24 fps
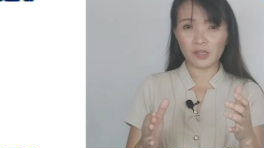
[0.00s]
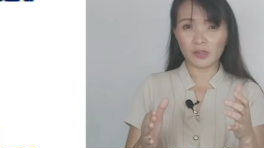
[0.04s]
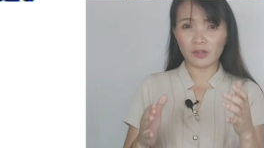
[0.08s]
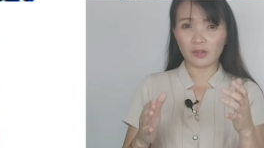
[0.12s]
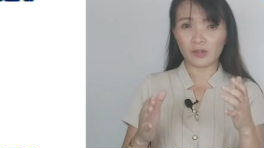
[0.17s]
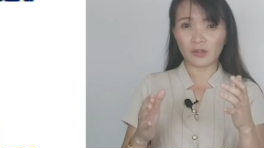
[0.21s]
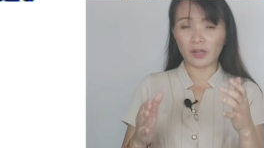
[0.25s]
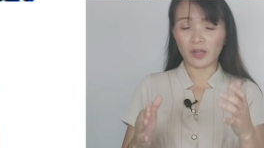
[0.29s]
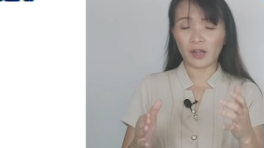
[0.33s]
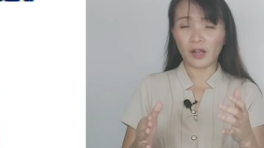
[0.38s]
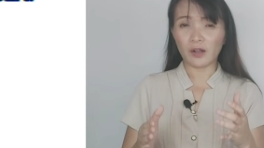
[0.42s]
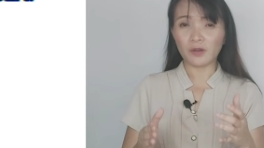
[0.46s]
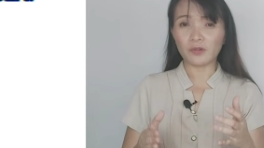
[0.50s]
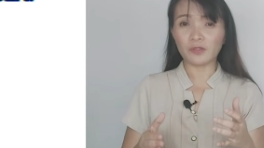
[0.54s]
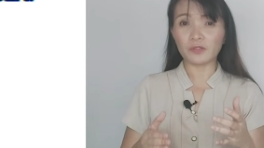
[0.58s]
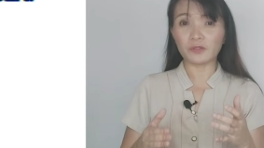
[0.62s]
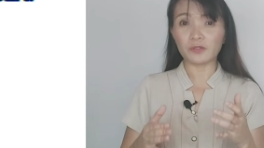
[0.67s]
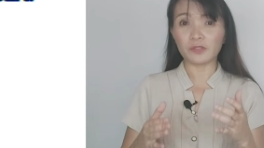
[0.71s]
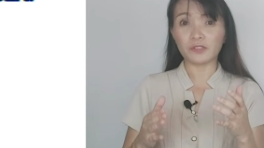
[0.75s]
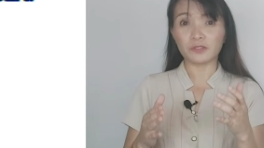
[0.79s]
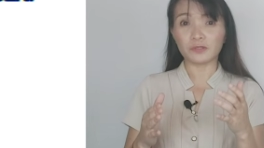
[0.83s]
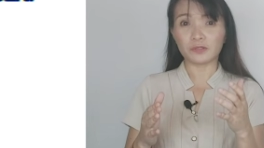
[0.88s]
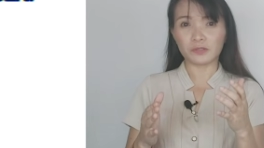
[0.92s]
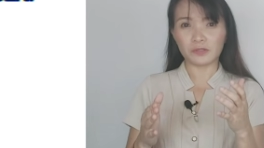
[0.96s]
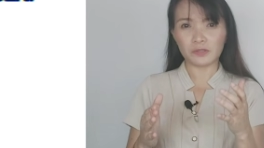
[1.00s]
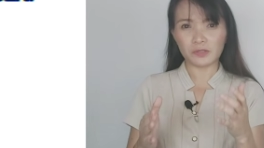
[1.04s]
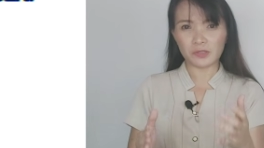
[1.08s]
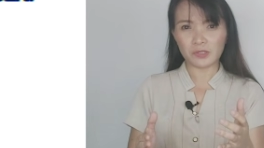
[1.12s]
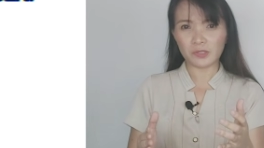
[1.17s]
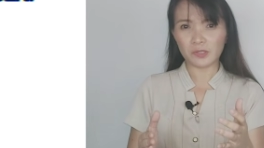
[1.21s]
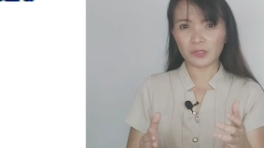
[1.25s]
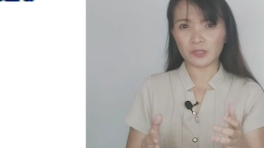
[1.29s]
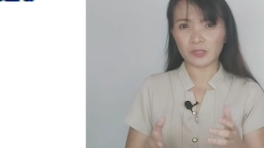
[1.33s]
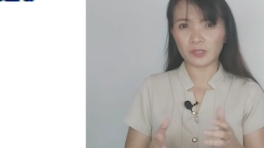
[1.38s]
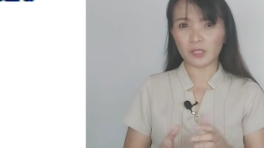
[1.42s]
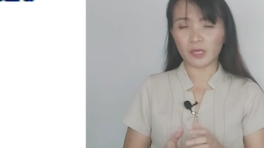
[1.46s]
or how you
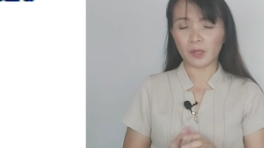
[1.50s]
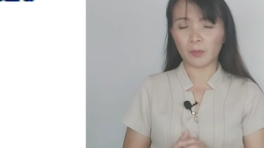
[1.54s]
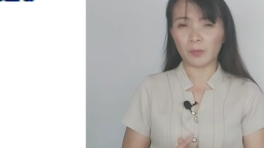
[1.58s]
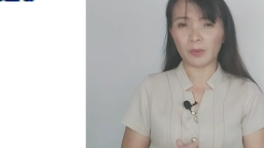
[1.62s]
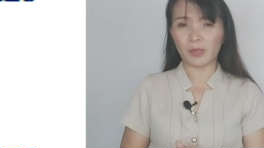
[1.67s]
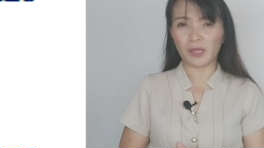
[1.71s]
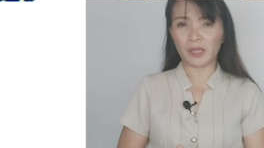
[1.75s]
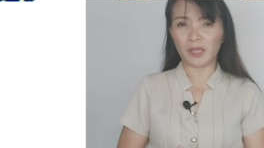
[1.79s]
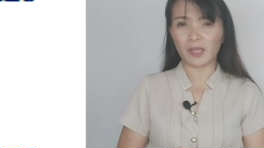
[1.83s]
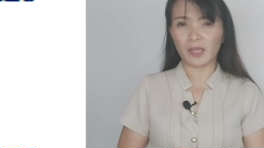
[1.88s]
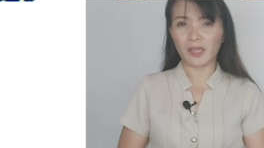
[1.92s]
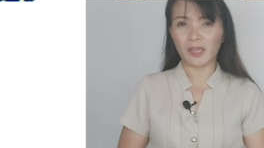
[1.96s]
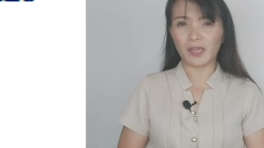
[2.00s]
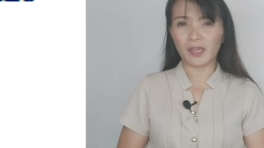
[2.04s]
introduce your topic,